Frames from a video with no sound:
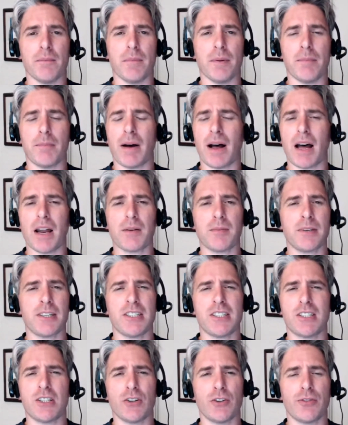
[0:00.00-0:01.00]
but part of me
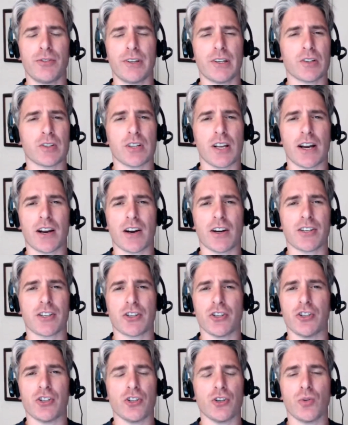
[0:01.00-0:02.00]
still feels like I
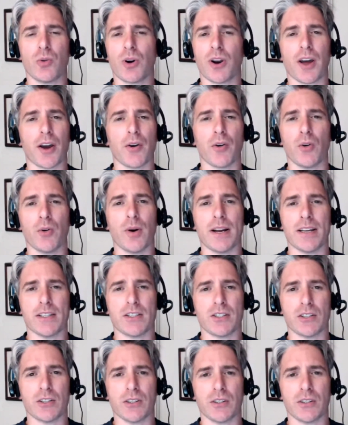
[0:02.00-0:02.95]
should do what I always do.